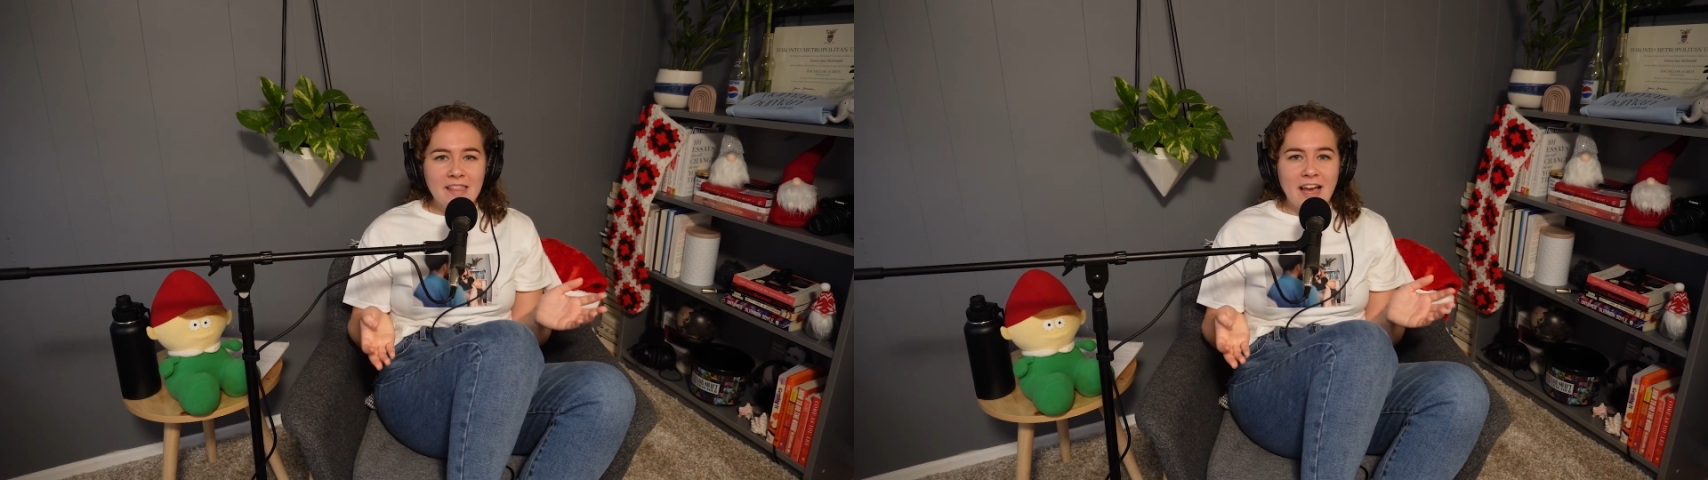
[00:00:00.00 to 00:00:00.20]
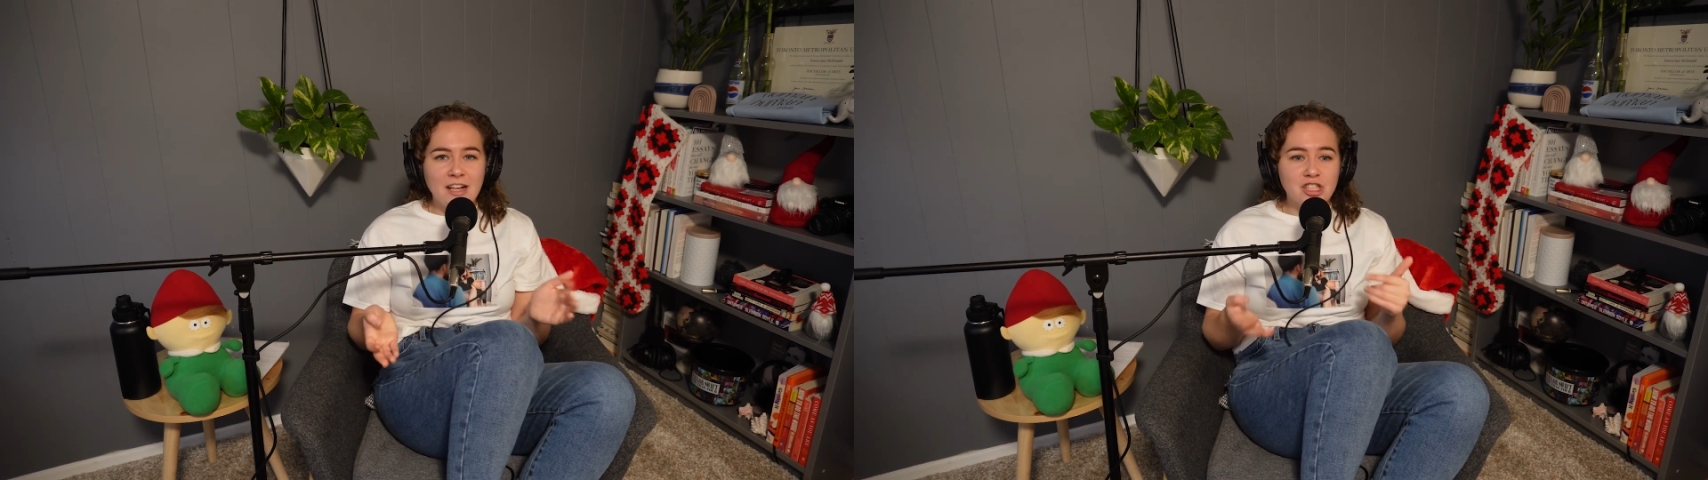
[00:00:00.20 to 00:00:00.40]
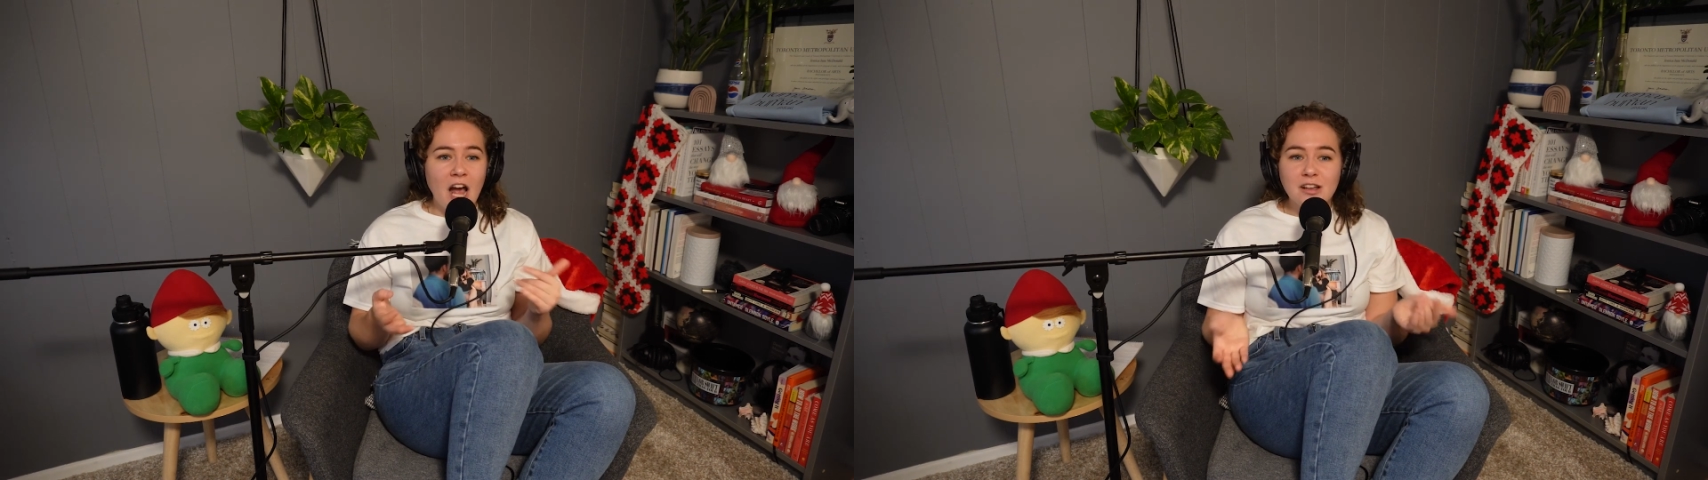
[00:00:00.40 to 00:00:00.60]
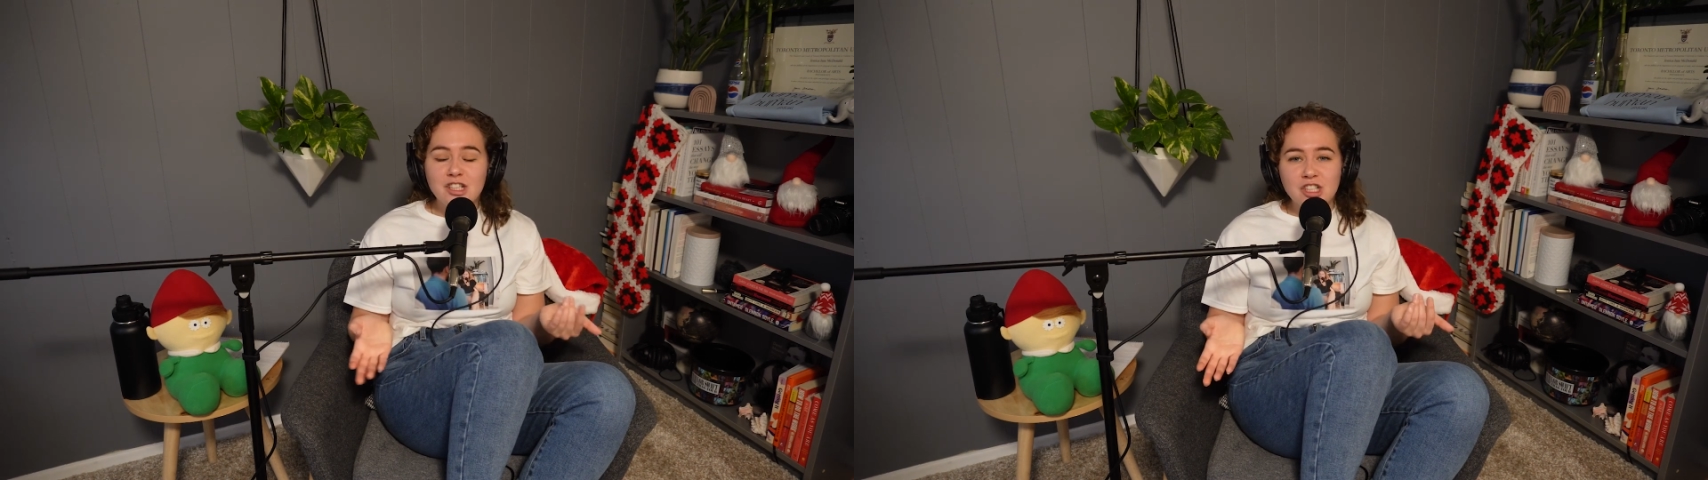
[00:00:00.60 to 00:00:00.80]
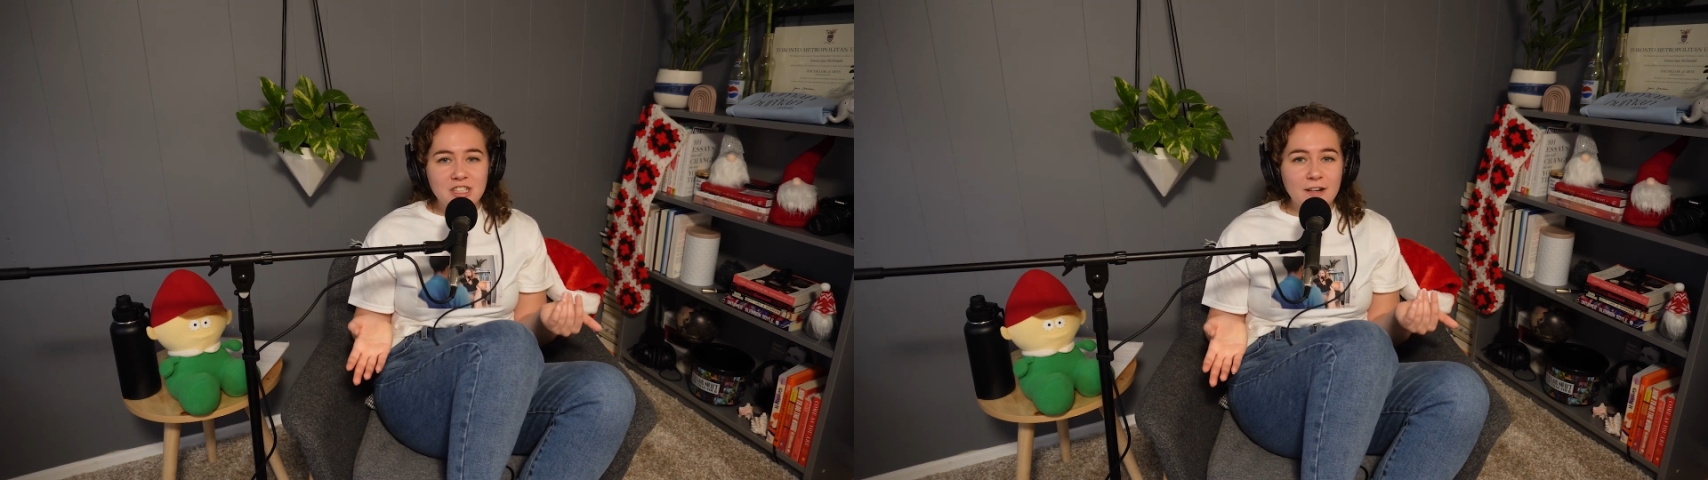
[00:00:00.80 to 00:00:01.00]
that
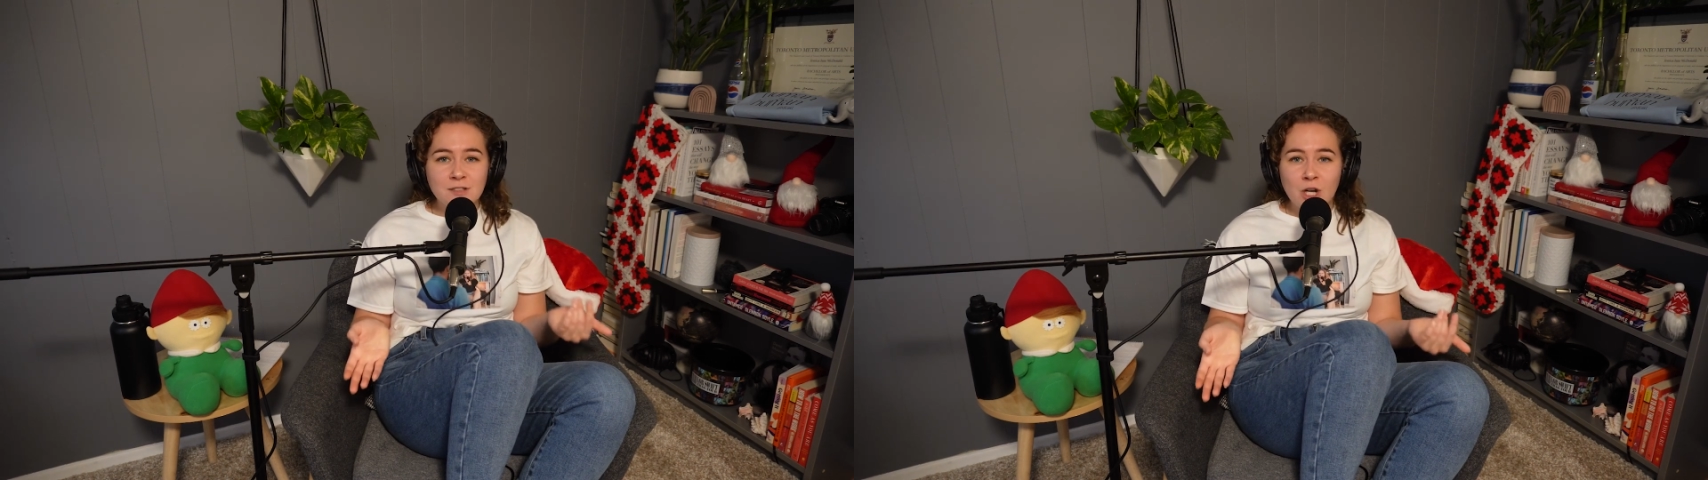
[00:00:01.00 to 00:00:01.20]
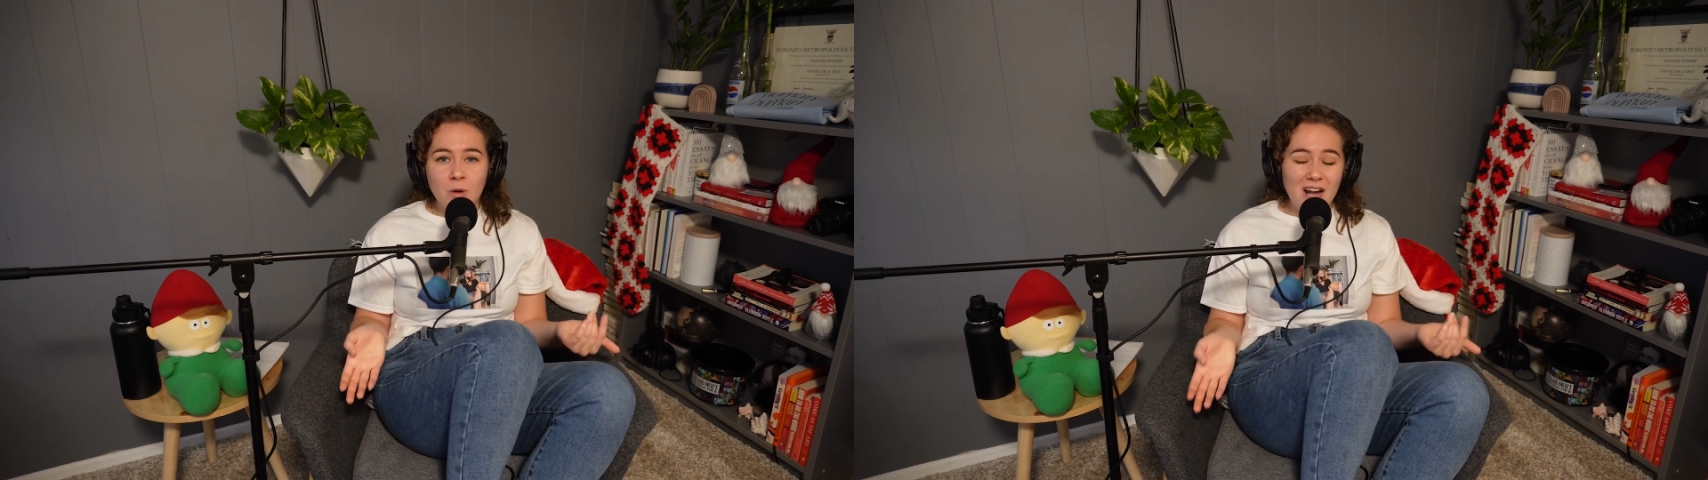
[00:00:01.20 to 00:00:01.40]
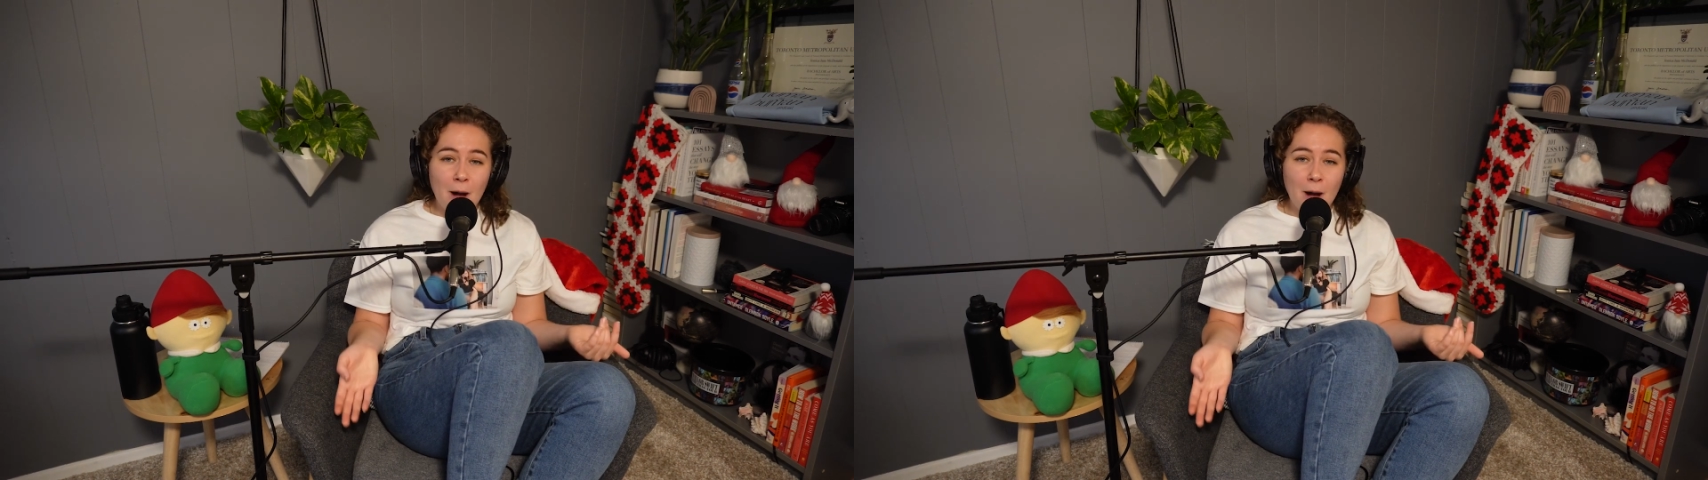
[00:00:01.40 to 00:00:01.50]
challenge yourself to go a